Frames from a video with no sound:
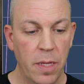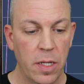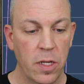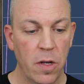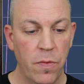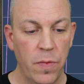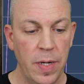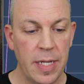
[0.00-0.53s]

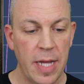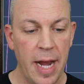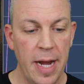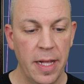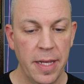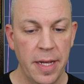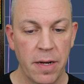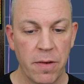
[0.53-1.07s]
So if we
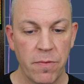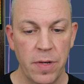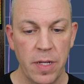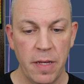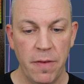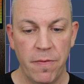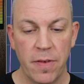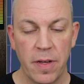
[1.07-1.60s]
dial in a
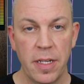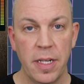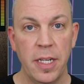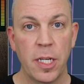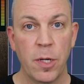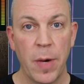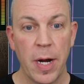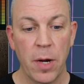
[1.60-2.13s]
really fuzzy
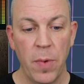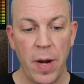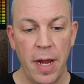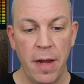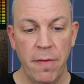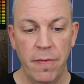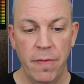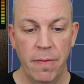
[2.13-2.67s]
square
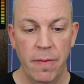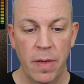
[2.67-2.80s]
wave,